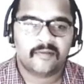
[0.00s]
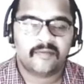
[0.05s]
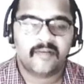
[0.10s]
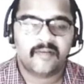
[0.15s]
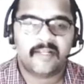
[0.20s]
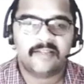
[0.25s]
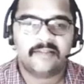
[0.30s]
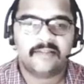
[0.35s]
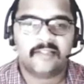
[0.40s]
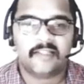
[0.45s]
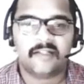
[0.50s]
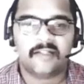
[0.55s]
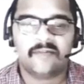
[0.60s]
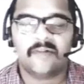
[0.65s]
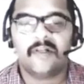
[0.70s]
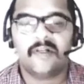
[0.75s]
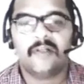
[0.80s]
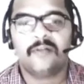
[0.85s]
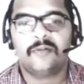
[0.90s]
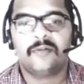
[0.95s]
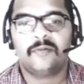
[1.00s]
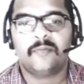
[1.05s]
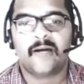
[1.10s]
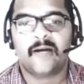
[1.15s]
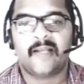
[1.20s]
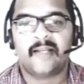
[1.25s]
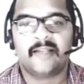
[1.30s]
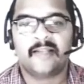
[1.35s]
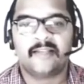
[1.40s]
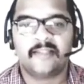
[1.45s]
When s equal to
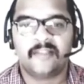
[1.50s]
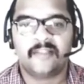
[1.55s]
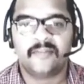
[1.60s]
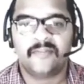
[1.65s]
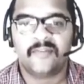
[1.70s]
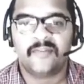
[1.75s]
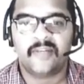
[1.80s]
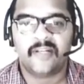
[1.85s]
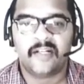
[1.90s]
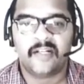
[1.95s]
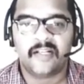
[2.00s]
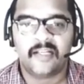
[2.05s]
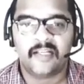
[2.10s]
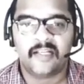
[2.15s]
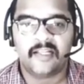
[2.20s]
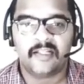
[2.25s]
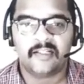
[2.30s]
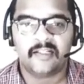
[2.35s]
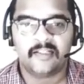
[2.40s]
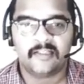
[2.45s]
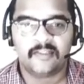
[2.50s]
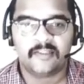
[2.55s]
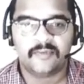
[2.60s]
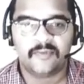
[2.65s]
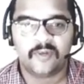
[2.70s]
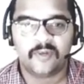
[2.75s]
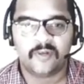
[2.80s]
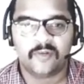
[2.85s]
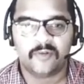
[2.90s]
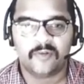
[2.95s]
minus infinity, this
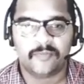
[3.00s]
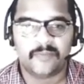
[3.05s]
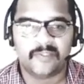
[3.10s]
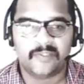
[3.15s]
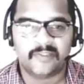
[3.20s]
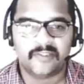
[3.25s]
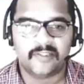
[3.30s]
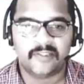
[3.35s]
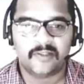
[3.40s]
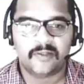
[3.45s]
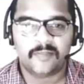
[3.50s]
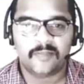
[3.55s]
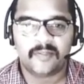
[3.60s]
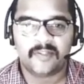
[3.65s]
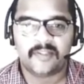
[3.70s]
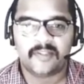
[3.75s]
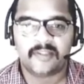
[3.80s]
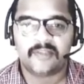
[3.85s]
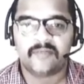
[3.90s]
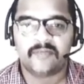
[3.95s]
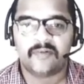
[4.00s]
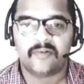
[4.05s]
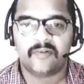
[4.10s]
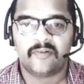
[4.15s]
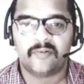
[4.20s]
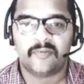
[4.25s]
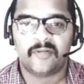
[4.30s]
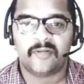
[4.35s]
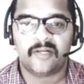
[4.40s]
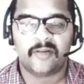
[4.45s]
flow would be 0, but this flow
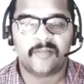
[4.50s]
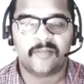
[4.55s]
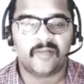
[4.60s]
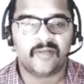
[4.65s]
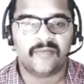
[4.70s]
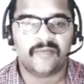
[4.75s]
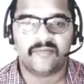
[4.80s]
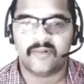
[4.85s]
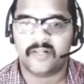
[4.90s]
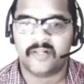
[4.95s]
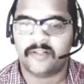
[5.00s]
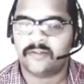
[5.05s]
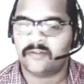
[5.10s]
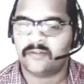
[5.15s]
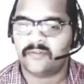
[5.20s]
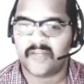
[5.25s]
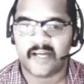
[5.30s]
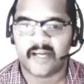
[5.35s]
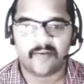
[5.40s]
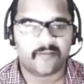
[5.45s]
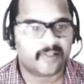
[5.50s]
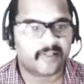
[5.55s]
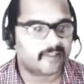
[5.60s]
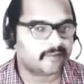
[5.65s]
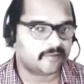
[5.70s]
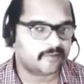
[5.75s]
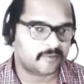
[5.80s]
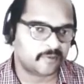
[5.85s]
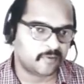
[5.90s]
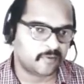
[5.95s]
will become infinite. So we have to
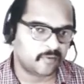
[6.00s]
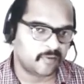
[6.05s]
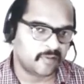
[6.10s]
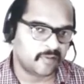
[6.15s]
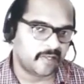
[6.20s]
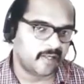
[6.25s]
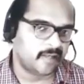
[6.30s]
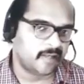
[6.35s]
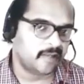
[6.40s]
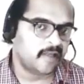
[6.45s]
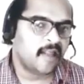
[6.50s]
exclude that.